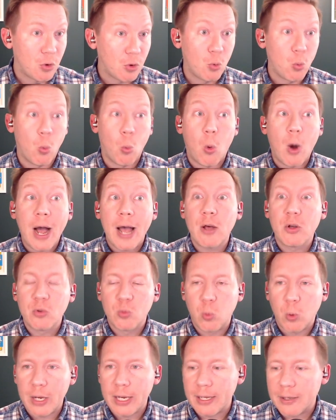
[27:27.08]
Wild
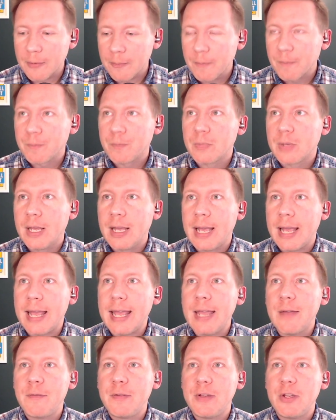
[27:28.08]
week.
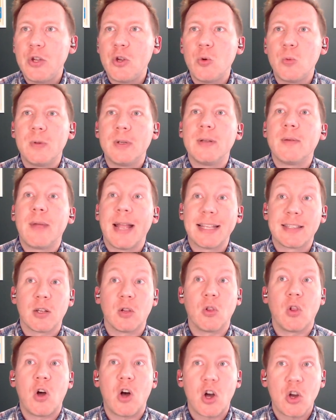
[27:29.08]
It's a
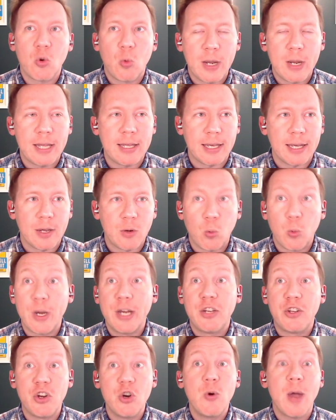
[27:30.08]
long weekend. We
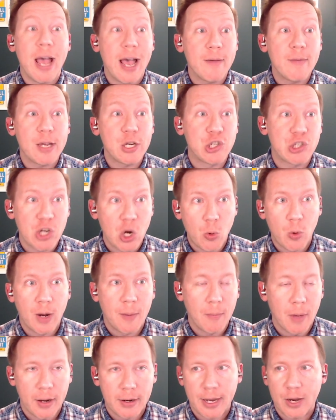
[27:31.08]
do have a show
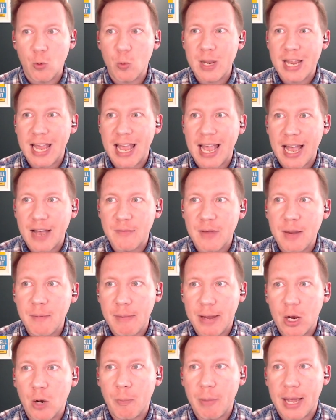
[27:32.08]
on Monday. We have a
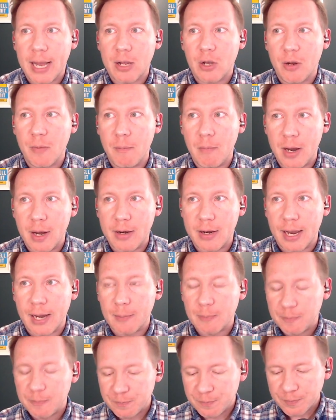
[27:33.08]
mailbag on Monday.